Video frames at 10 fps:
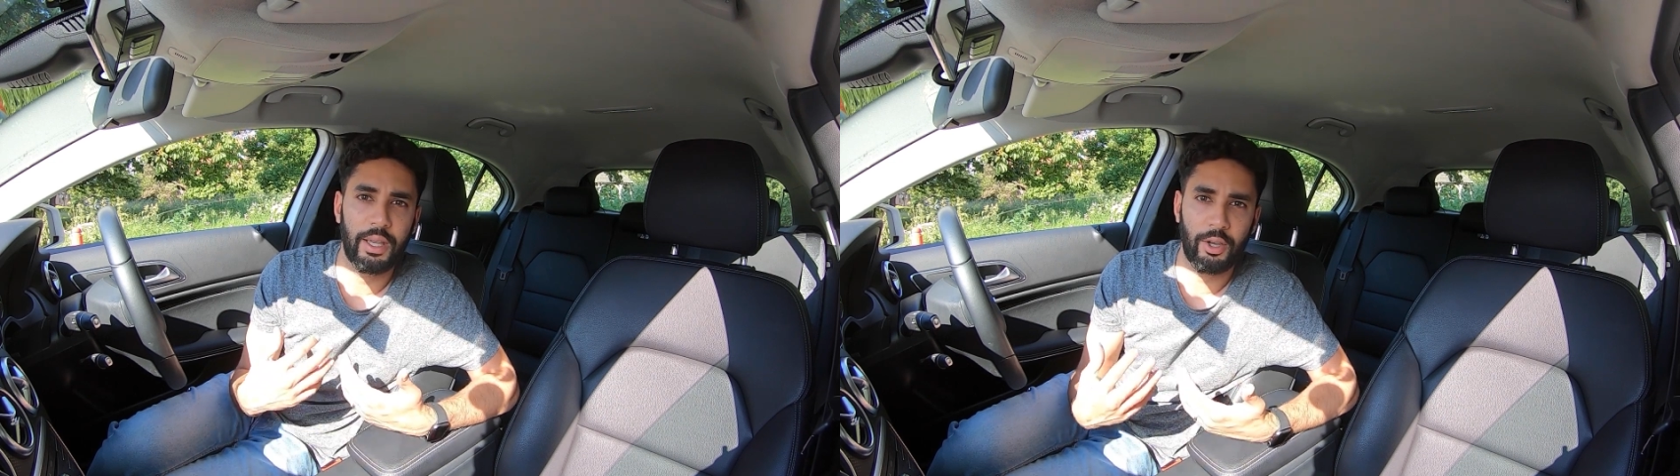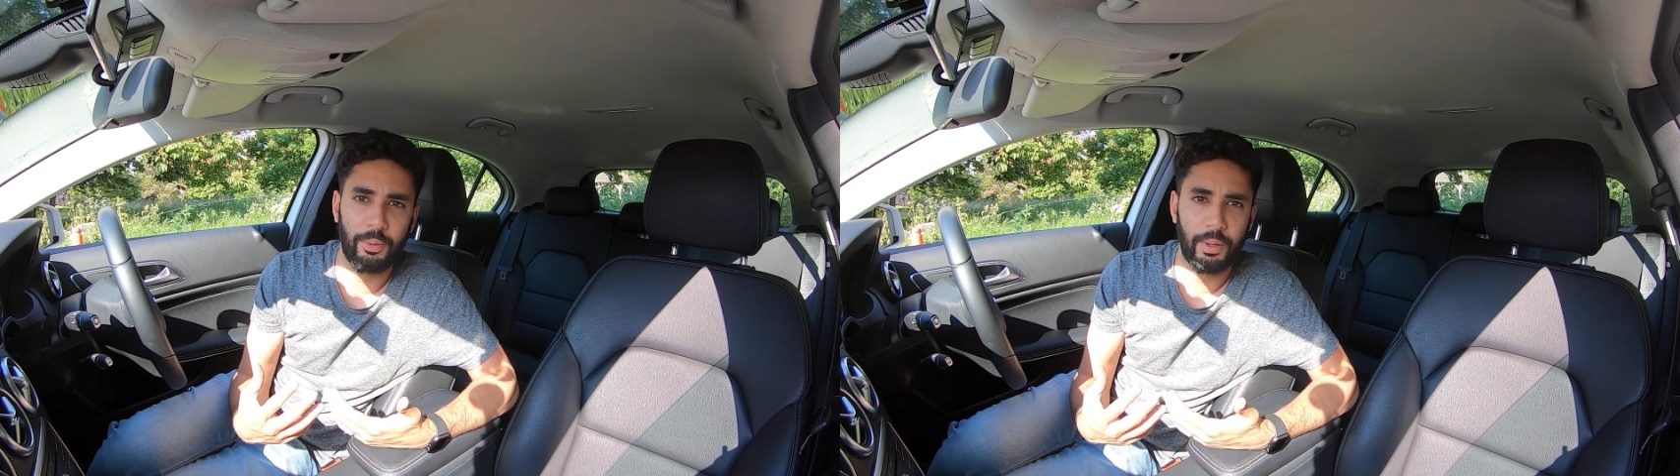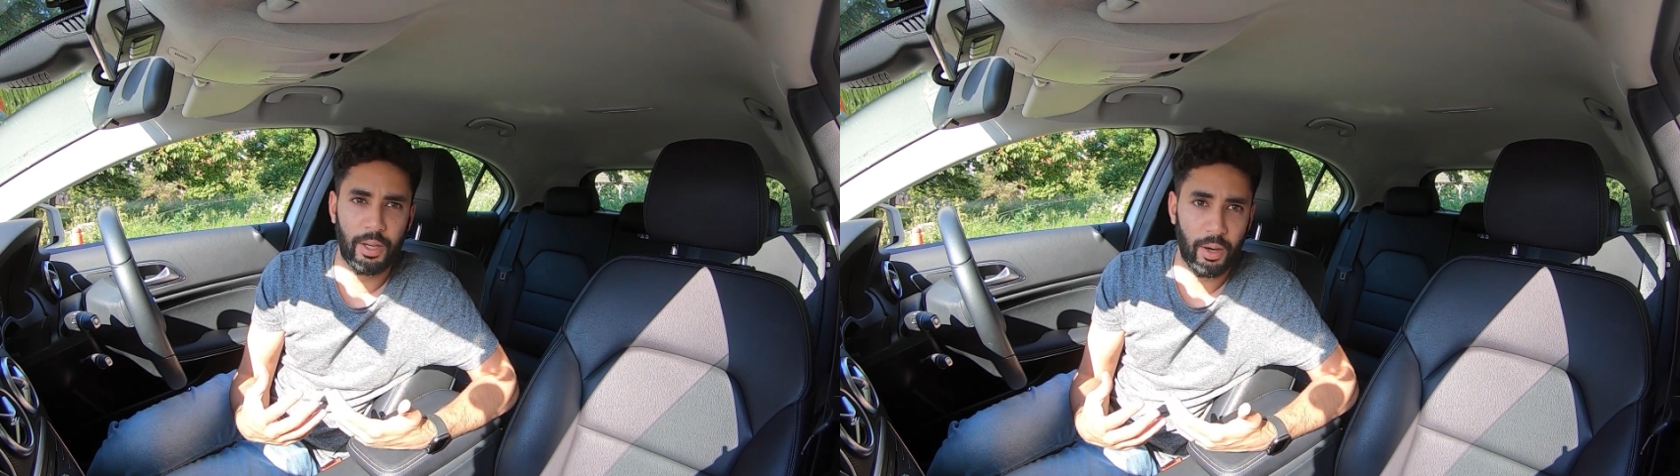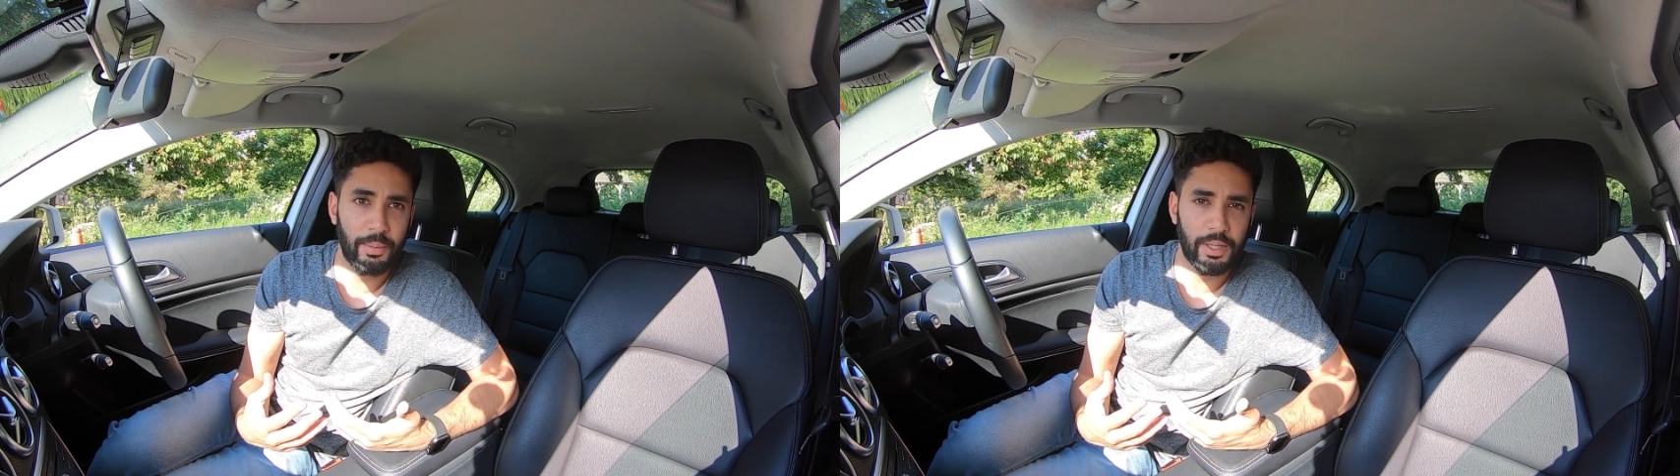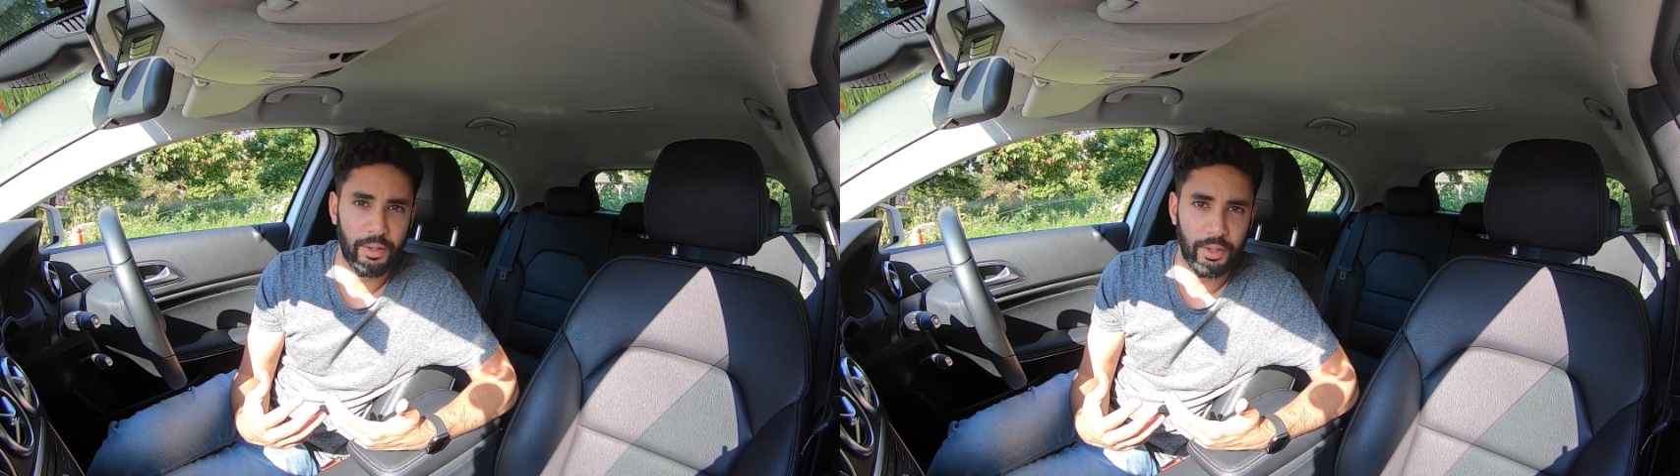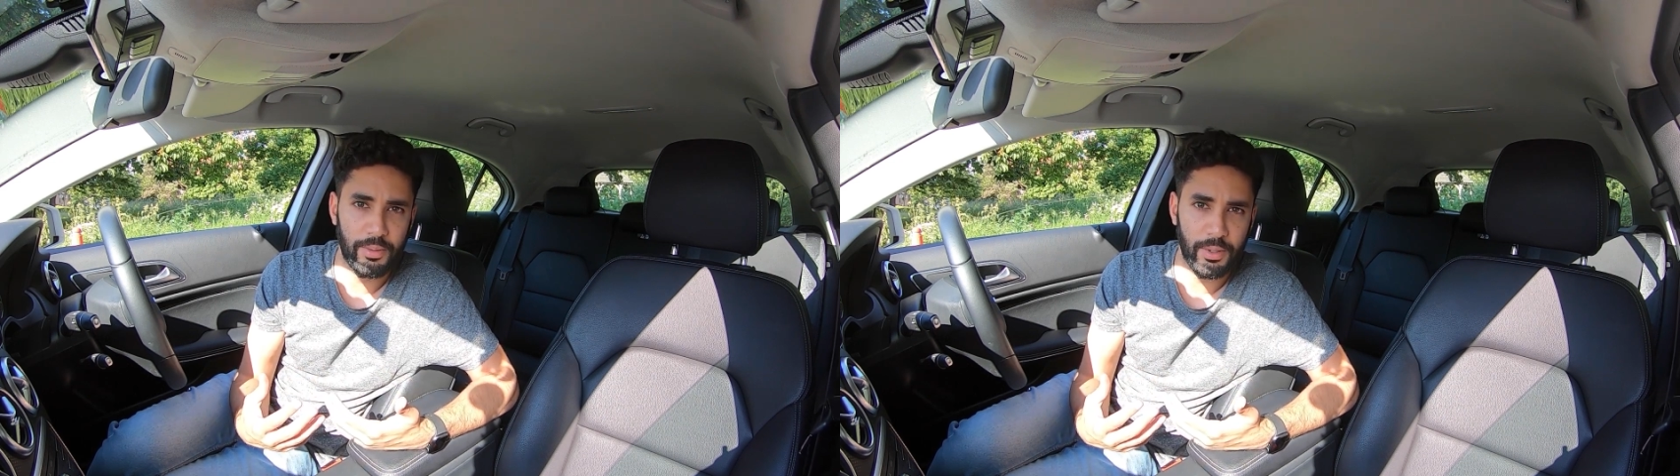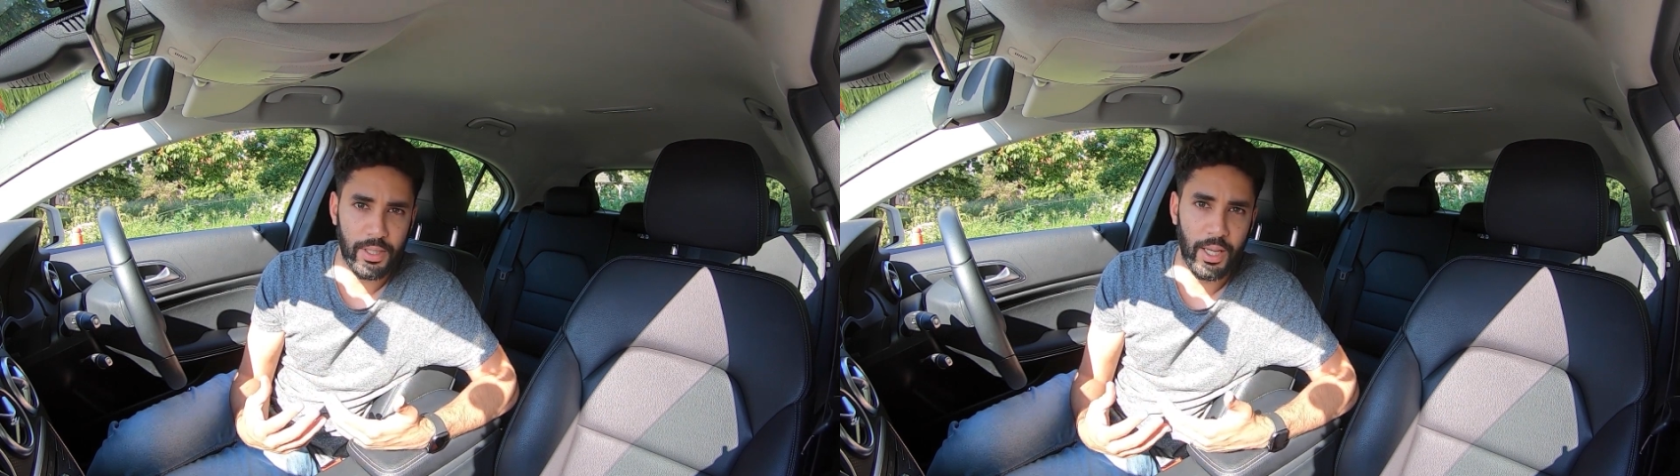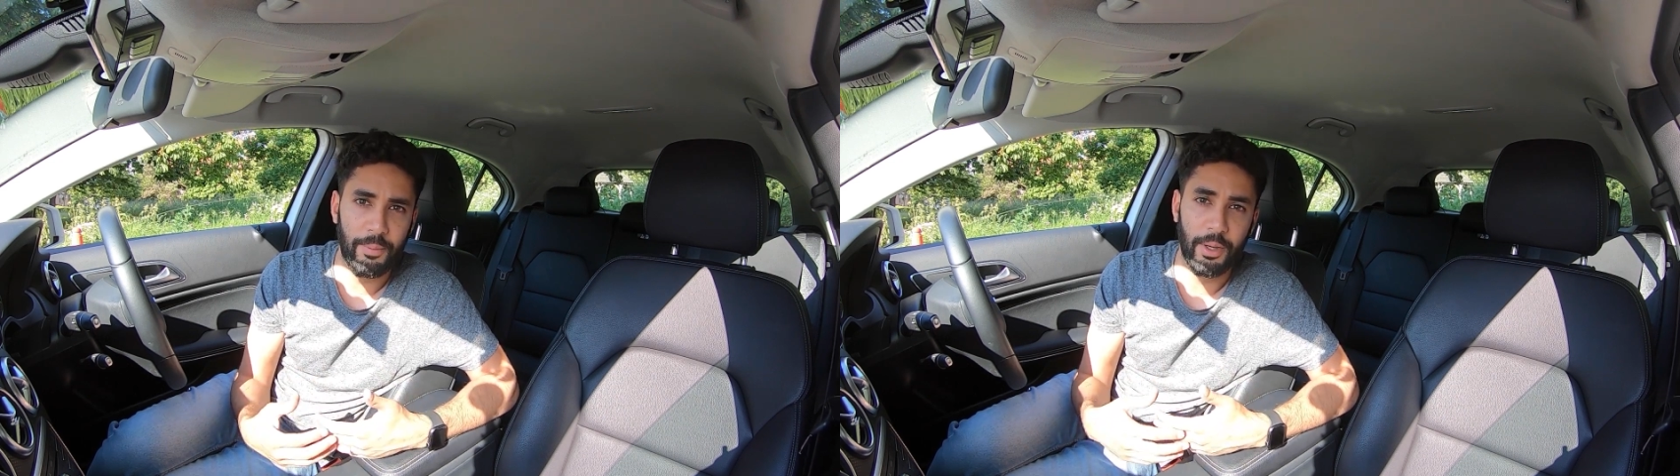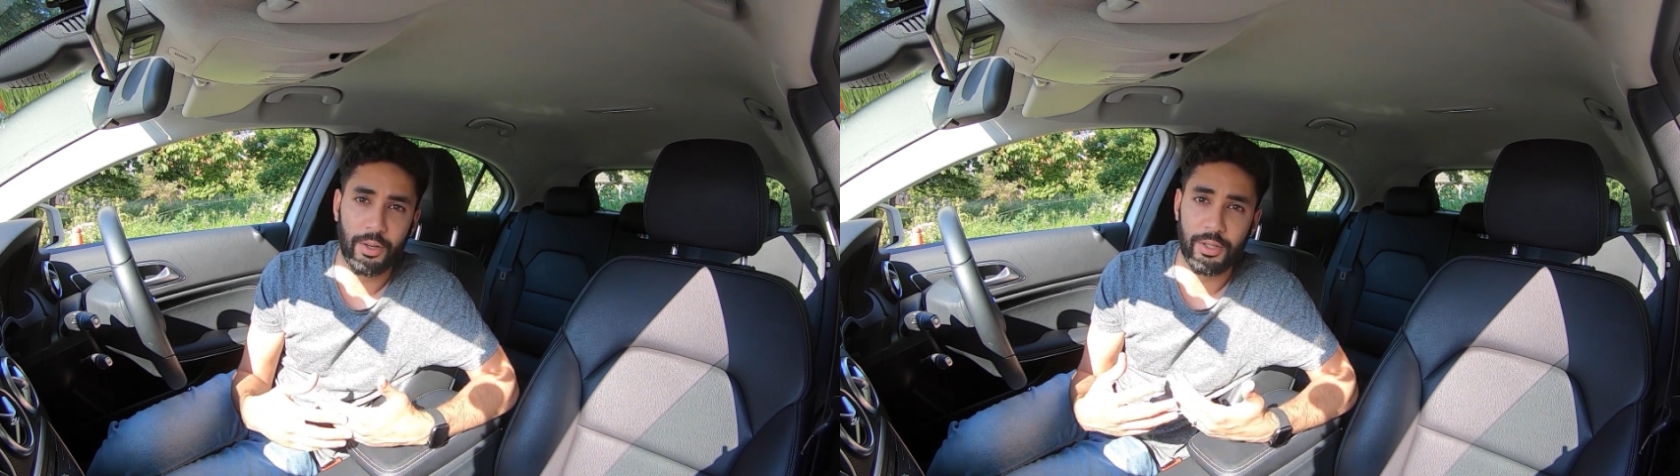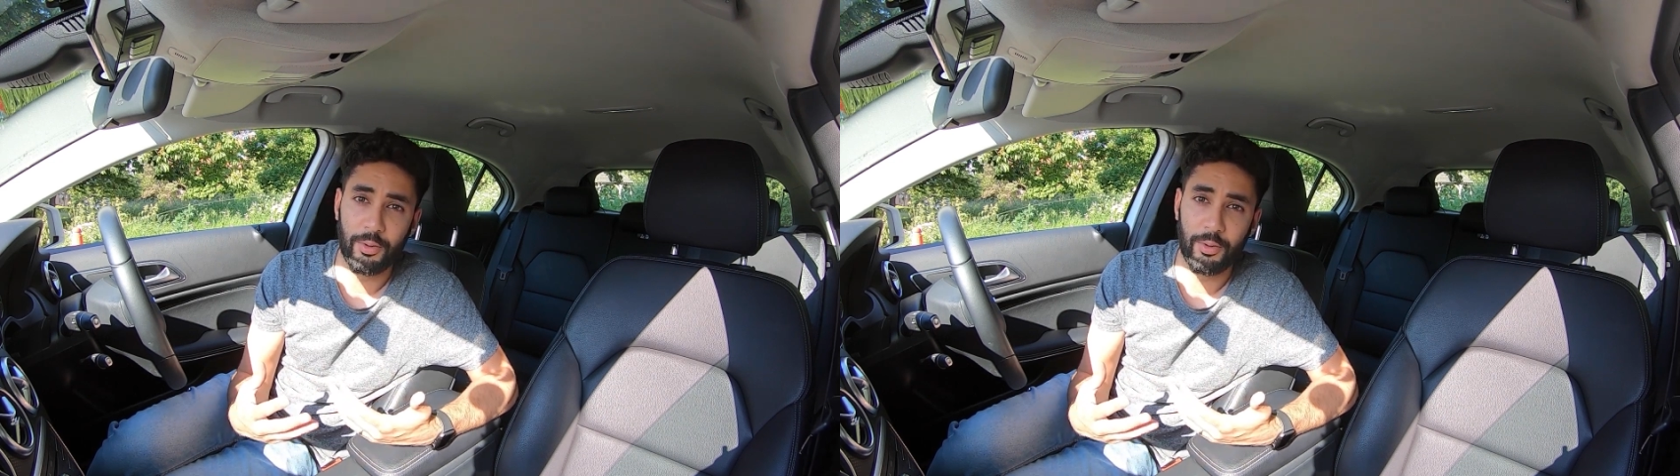it could become a serious mistake because